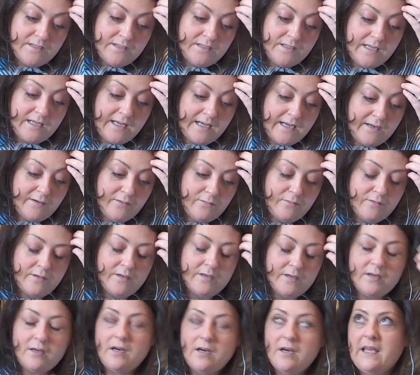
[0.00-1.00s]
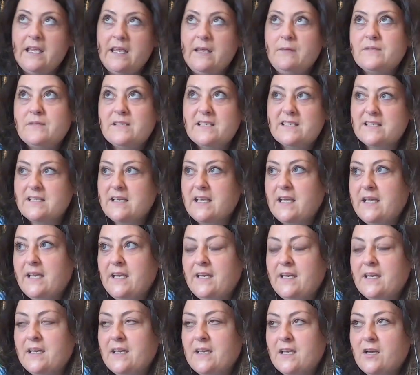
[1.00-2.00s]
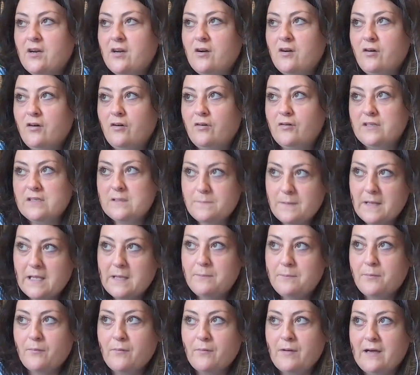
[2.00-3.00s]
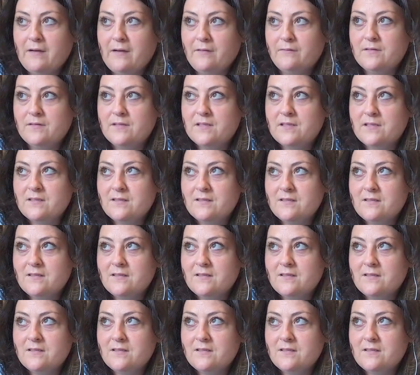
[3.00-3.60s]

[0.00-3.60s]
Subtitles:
Now, he was seen on his paper round